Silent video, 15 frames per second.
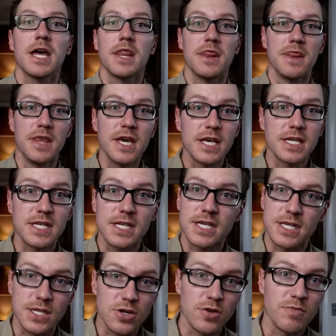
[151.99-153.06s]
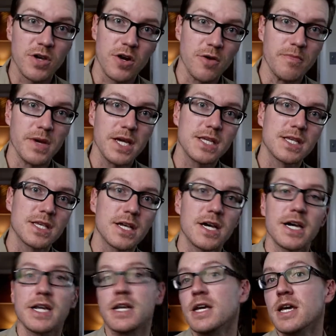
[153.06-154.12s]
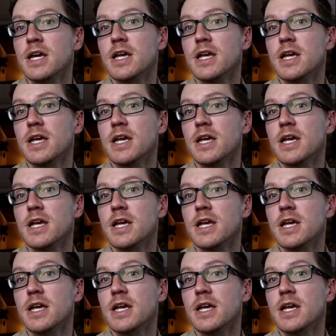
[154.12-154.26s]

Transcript: This is going to be our baseline.